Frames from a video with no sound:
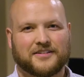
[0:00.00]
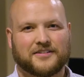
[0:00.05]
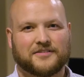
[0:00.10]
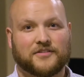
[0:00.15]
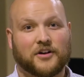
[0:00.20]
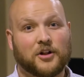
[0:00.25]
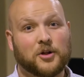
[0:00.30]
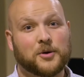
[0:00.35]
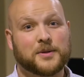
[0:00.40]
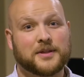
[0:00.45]

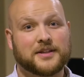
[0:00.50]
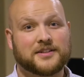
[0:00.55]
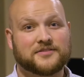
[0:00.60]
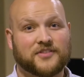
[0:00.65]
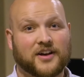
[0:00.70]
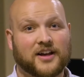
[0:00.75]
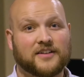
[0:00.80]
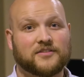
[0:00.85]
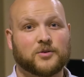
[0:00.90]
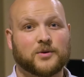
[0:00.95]
Following these
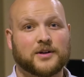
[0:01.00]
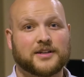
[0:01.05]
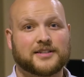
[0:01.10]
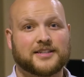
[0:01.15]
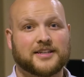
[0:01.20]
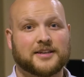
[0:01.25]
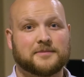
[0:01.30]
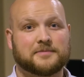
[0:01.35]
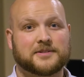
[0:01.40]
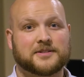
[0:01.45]
5 quick
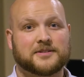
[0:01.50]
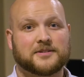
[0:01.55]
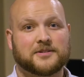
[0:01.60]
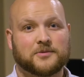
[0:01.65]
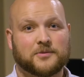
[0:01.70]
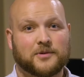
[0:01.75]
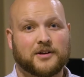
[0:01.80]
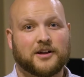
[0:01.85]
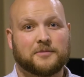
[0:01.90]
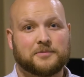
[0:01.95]
tips
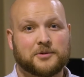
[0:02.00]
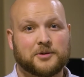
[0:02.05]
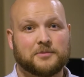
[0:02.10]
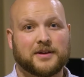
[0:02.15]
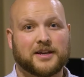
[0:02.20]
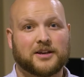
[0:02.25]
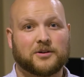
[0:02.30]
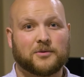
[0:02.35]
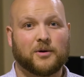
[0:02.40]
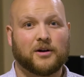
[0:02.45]
will help you
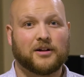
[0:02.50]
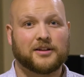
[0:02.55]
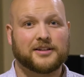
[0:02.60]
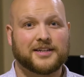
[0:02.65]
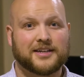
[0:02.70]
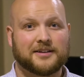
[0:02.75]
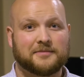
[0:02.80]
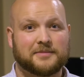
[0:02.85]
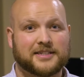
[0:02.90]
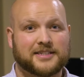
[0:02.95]
make
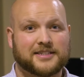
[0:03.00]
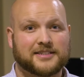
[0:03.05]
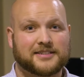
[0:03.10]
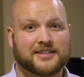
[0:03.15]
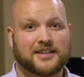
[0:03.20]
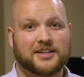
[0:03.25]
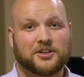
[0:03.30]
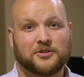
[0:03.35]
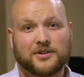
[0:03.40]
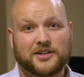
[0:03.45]
quality images
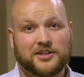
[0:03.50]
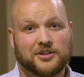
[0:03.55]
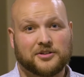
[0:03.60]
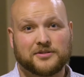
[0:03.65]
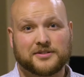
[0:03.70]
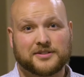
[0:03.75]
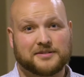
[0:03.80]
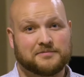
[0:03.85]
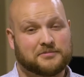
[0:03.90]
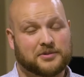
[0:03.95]
that you can
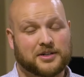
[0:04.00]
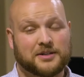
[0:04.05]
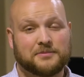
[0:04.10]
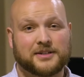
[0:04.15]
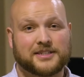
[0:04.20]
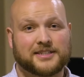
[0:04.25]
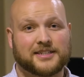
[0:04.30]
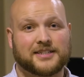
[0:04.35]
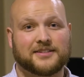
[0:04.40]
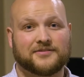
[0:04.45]
use in pretty
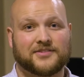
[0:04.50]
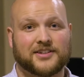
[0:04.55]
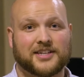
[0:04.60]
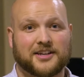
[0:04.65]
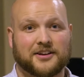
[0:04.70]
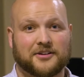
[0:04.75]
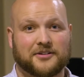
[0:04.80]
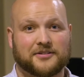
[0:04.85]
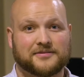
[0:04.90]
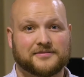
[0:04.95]
much any video.